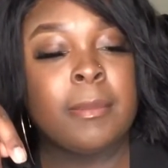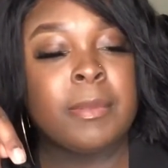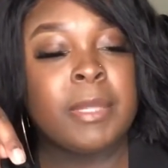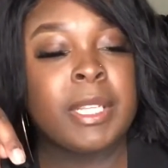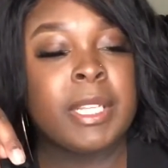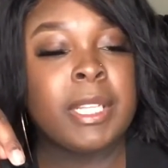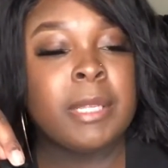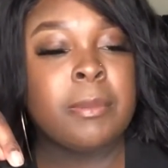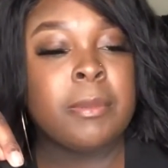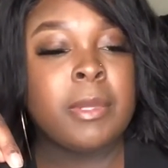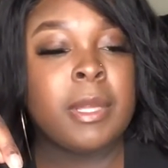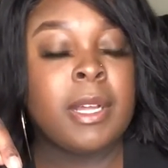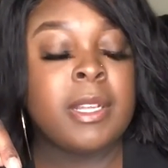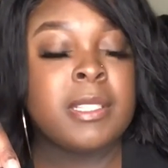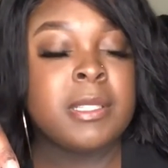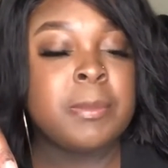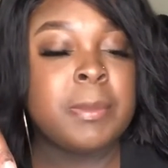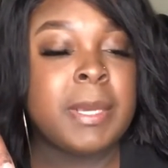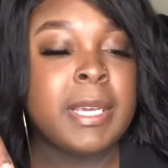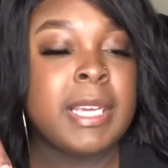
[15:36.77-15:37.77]
lip
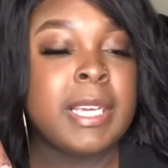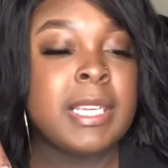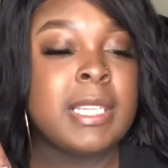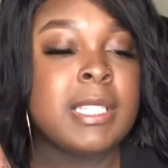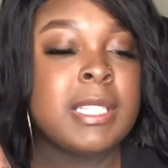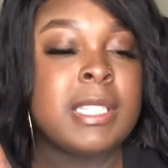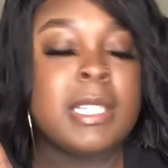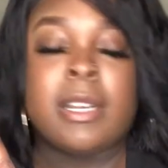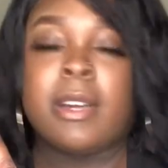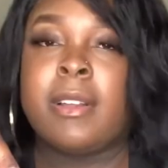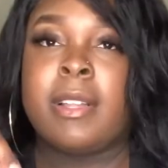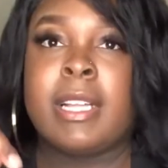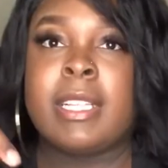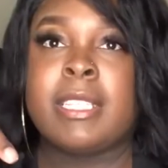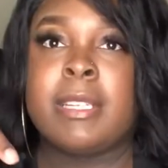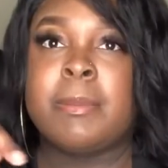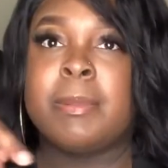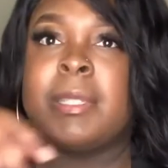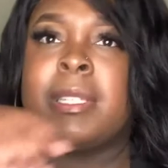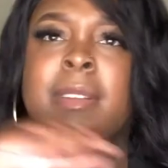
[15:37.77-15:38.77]
gloss base and all that
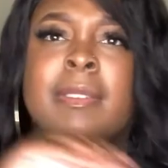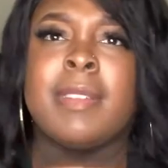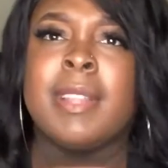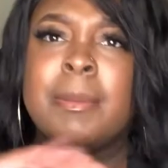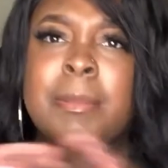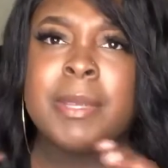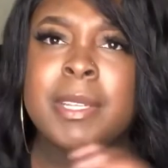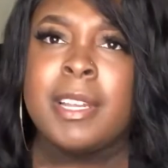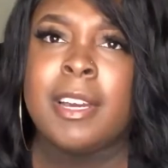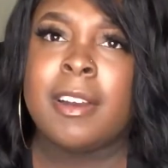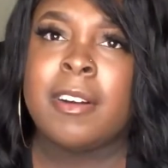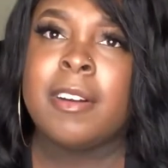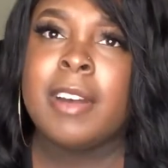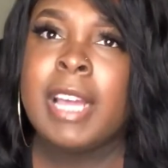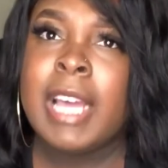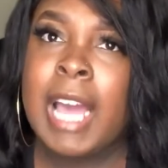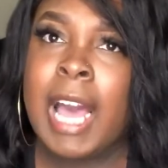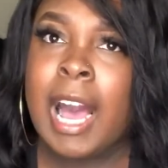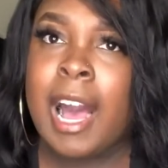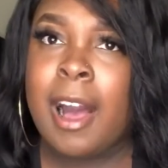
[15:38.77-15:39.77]
type of stuff. Let me know.
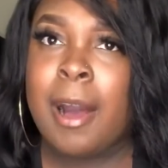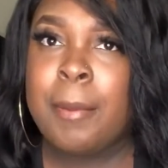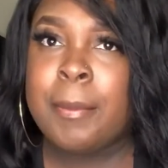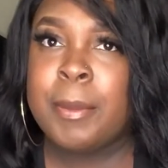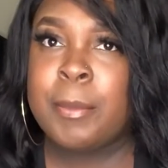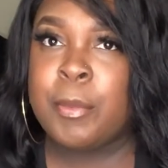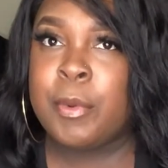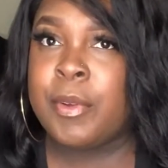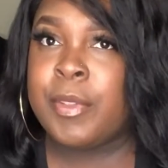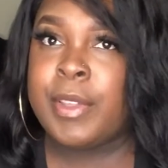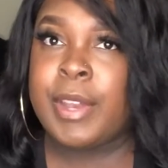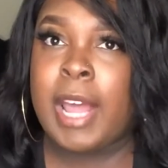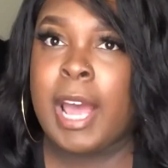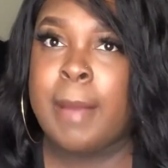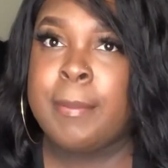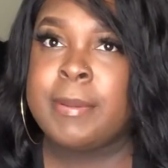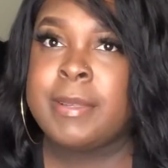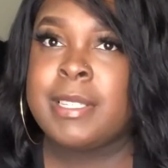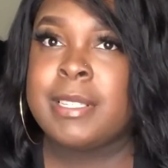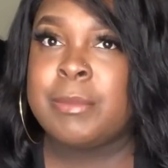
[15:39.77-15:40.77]
I'll be more than
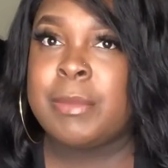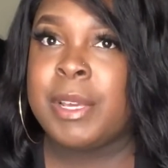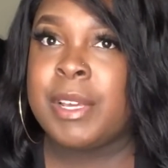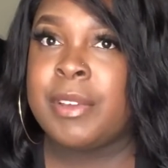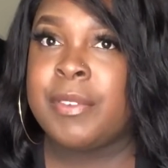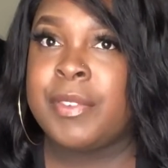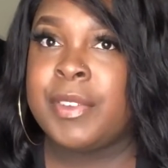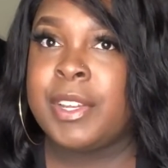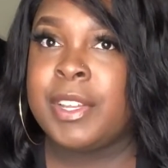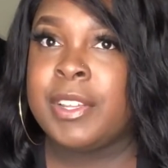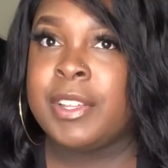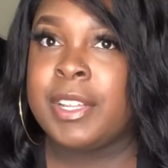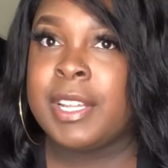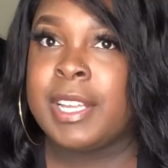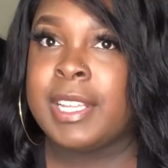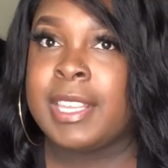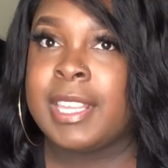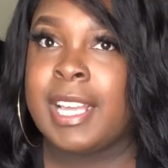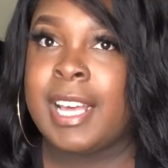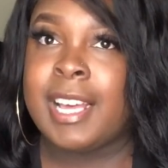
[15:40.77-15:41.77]
happy to make a video
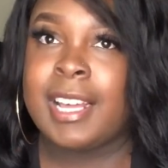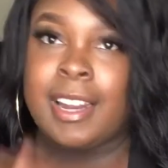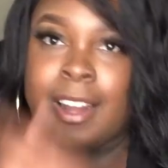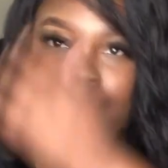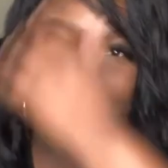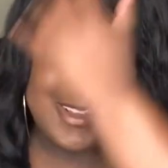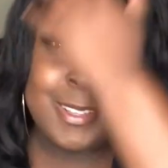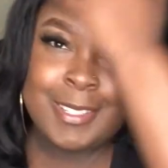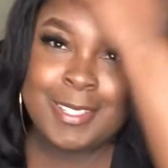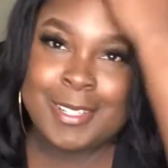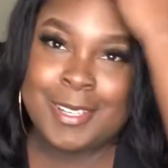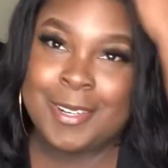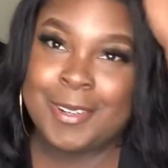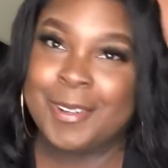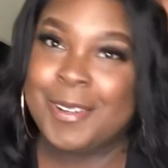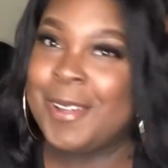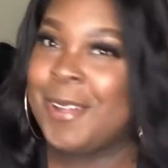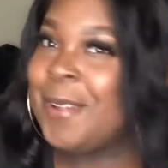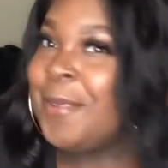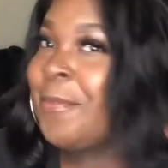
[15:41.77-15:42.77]
like that.
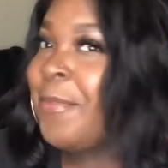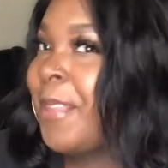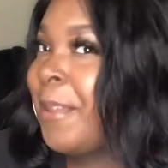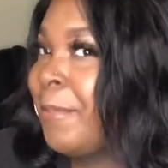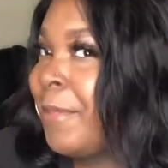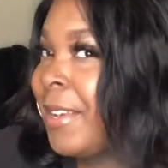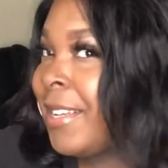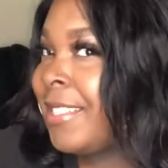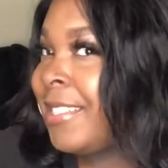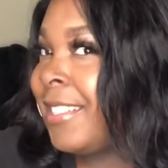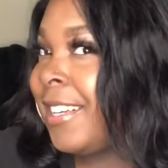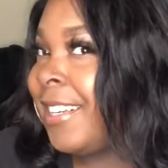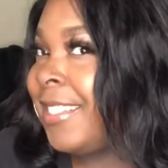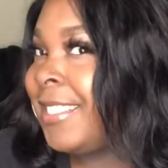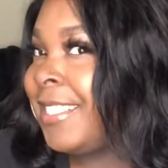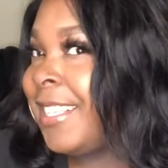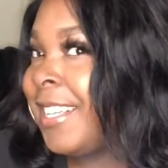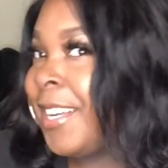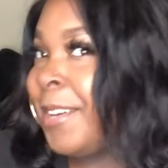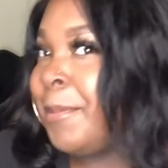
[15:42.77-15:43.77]
Also, make sure y'all
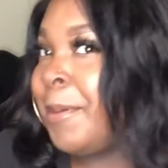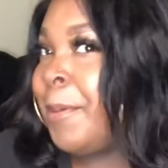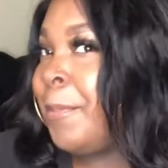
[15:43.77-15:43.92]
check out my